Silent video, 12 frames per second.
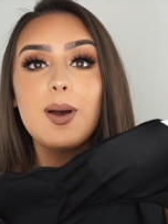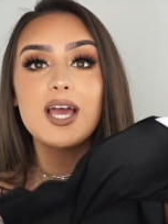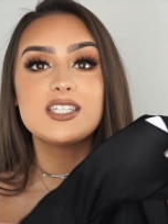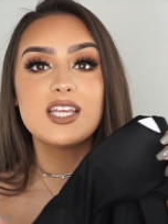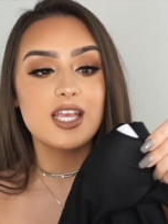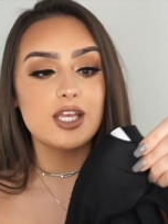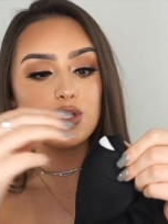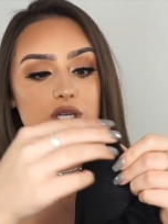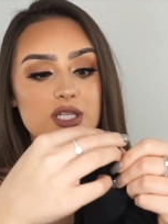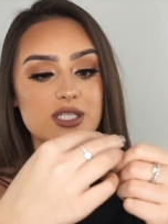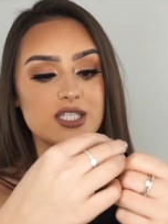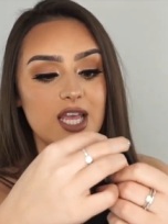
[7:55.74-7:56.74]
padding as you
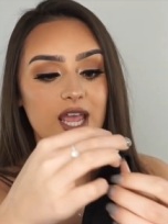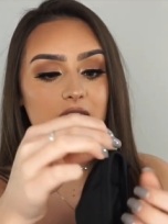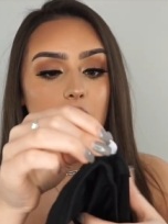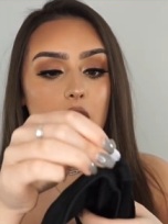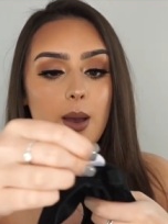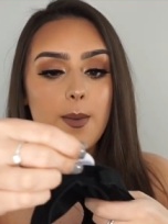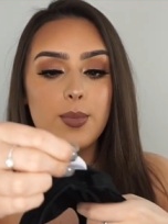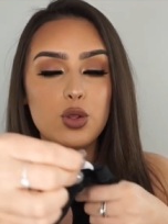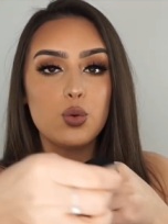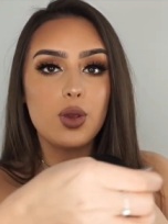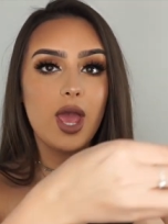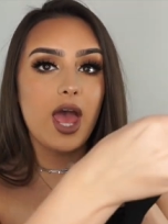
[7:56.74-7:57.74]
can see but
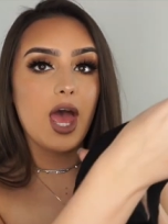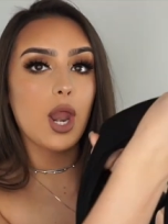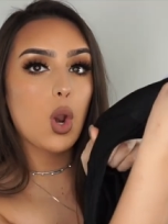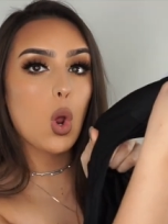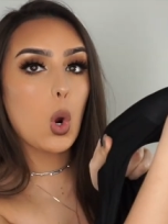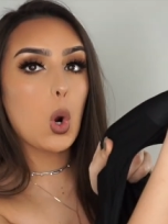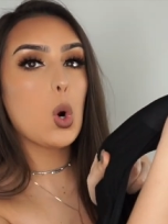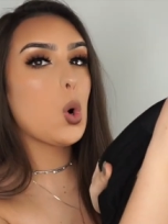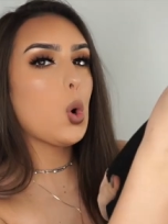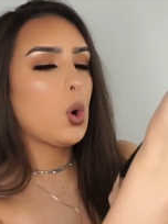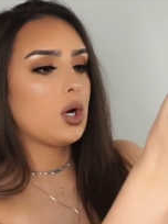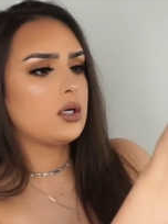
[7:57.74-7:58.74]
you can
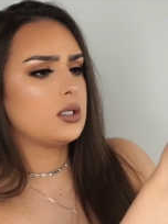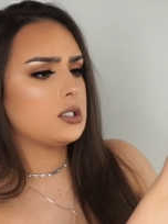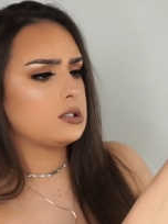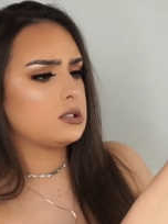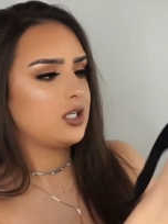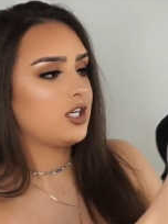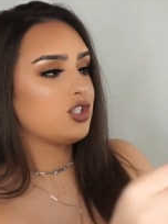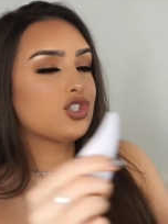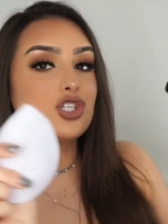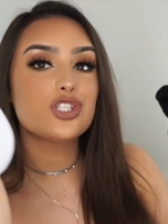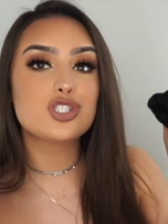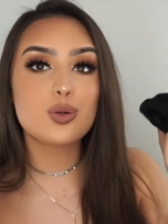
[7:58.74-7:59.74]
oh,
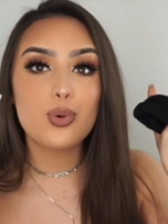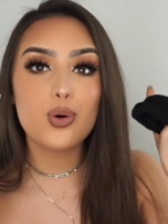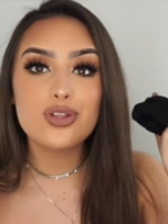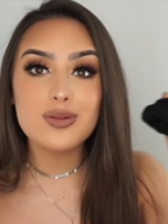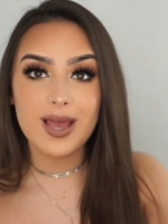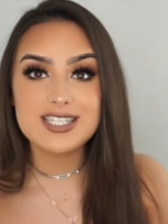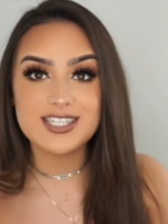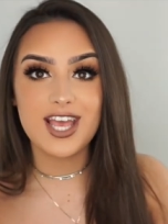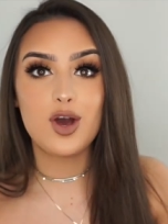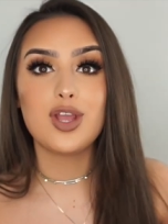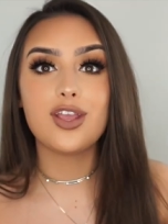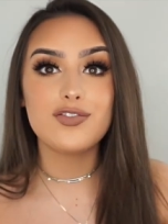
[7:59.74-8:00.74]
just pull the padding
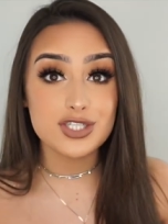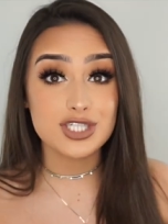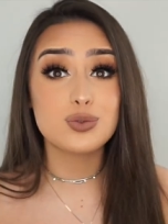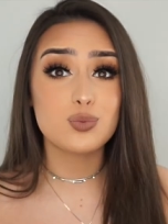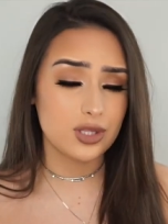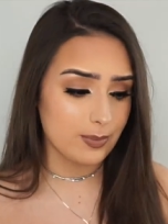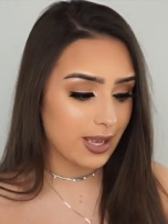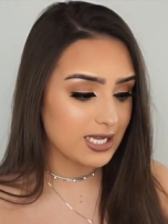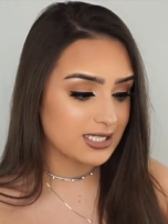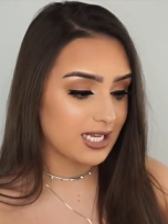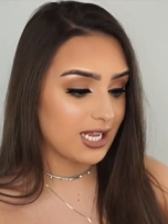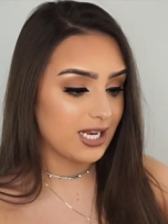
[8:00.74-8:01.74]
out if you didn't want the
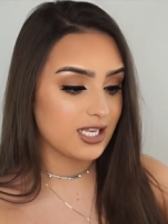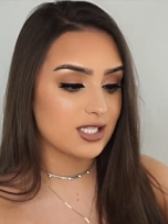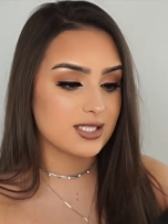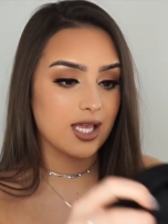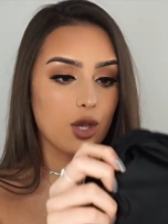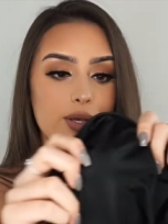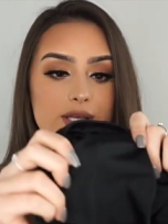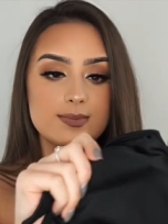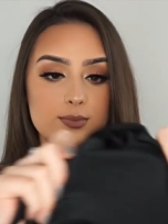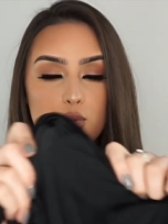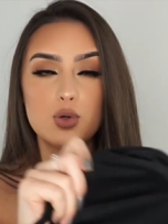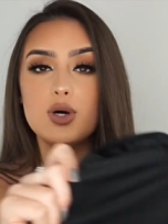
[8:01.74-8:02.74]
padding in it so it's
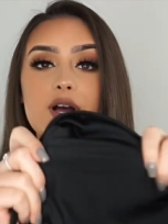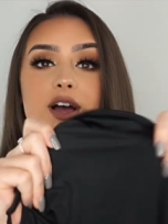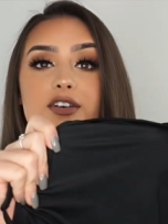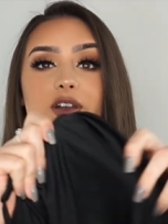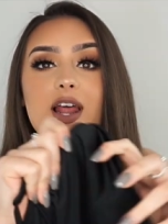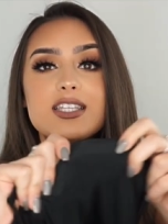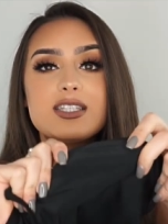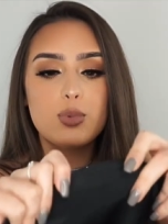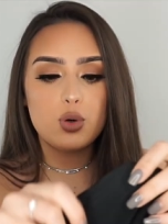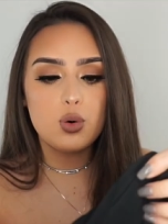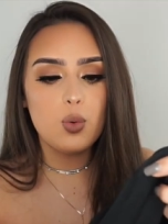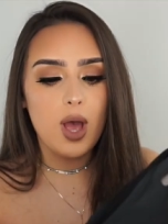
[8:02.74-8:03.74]
more
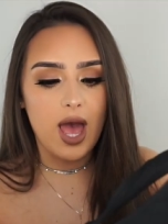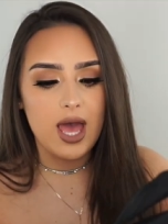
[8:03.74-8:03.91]
flexible